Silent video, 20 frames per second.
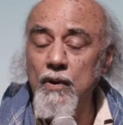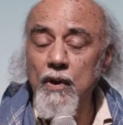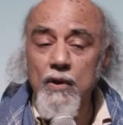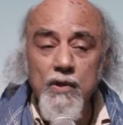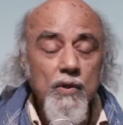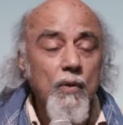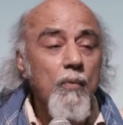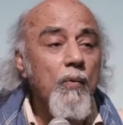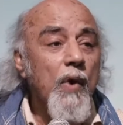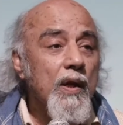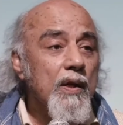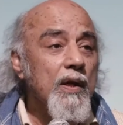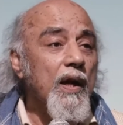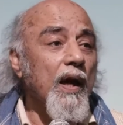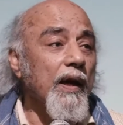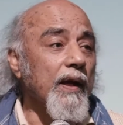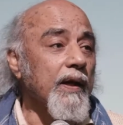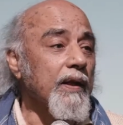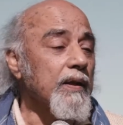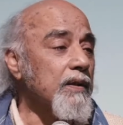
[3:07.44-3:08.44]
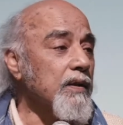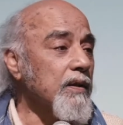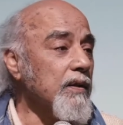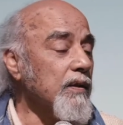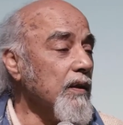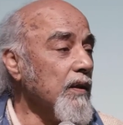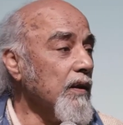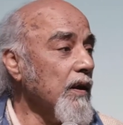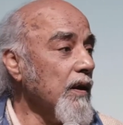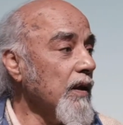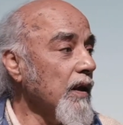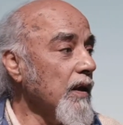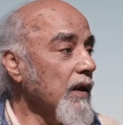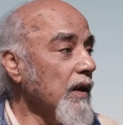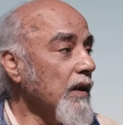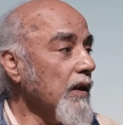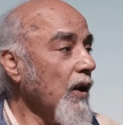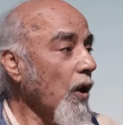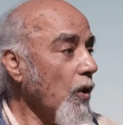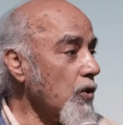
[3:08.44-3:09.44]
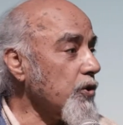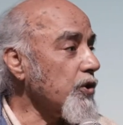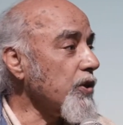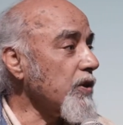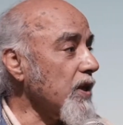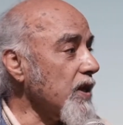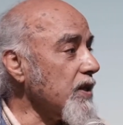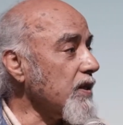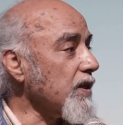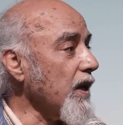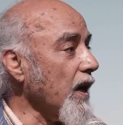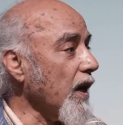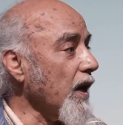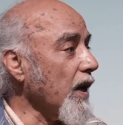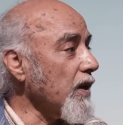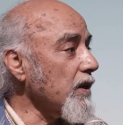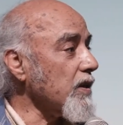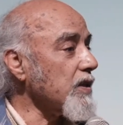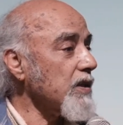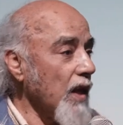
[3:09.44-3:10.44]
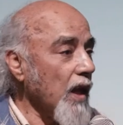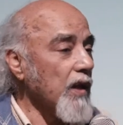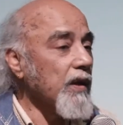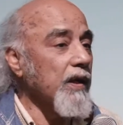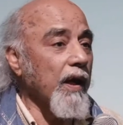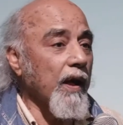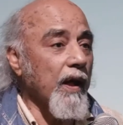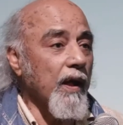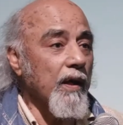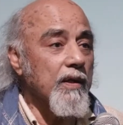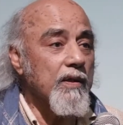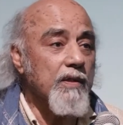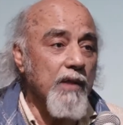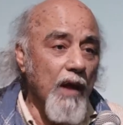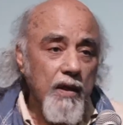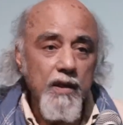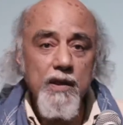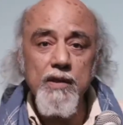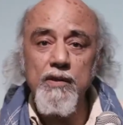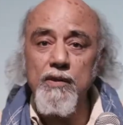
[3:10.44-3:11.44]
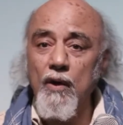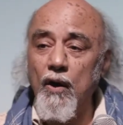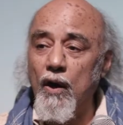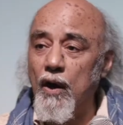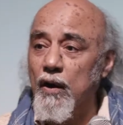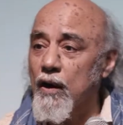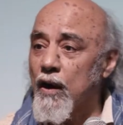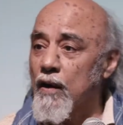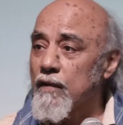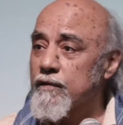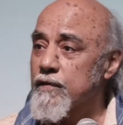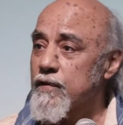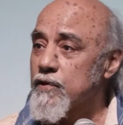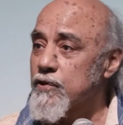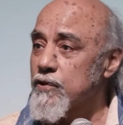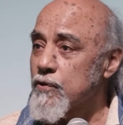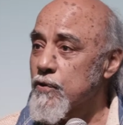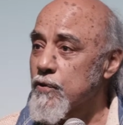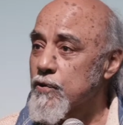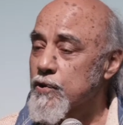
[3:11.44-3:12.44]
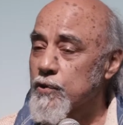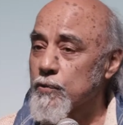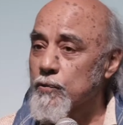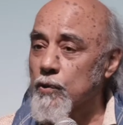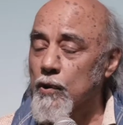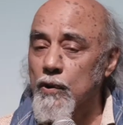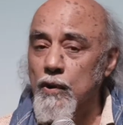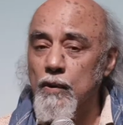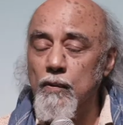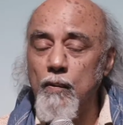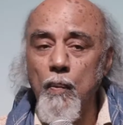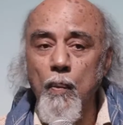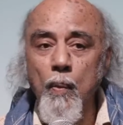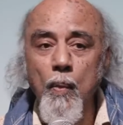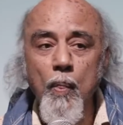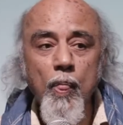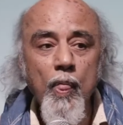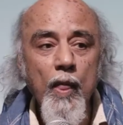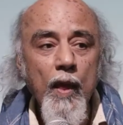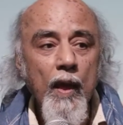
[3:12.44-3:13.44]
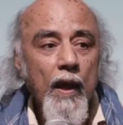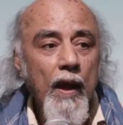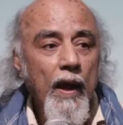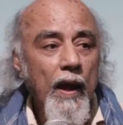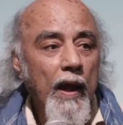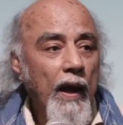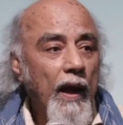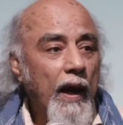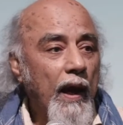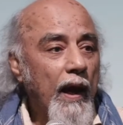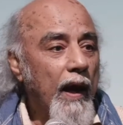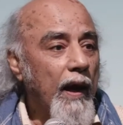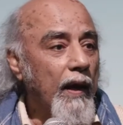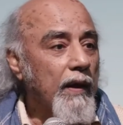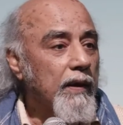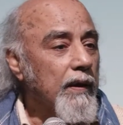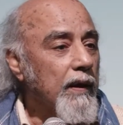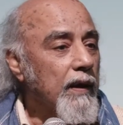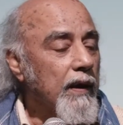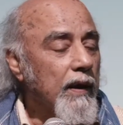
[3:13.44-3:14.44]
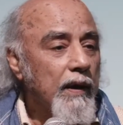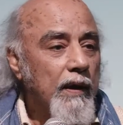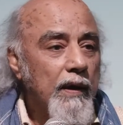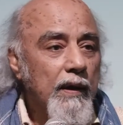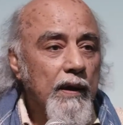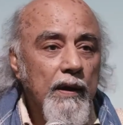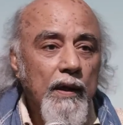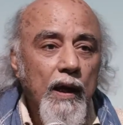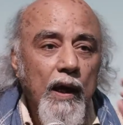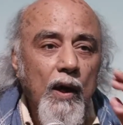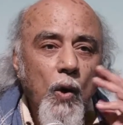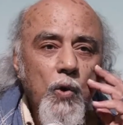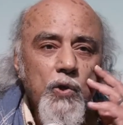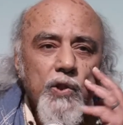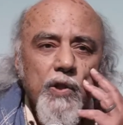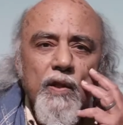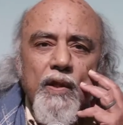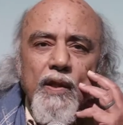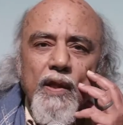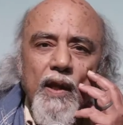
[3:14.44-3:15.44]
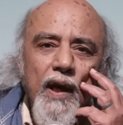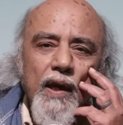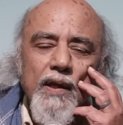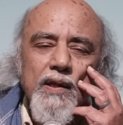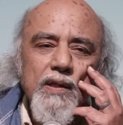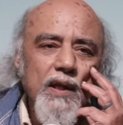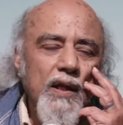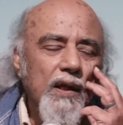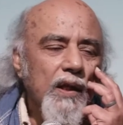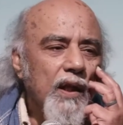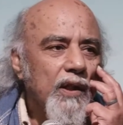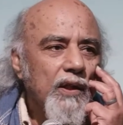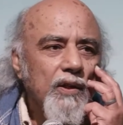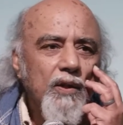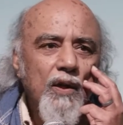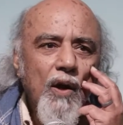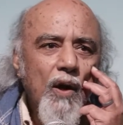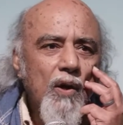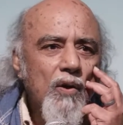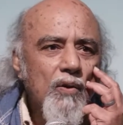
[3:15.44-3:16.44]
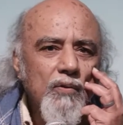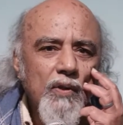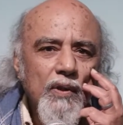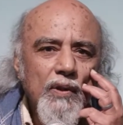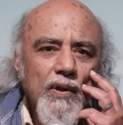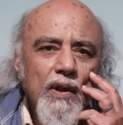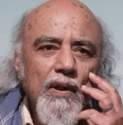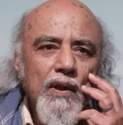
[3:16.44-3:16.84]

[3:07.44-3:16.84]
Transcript: So one night, ocean is there sulking, sun has gone off as usual, and ocean thinks, you know,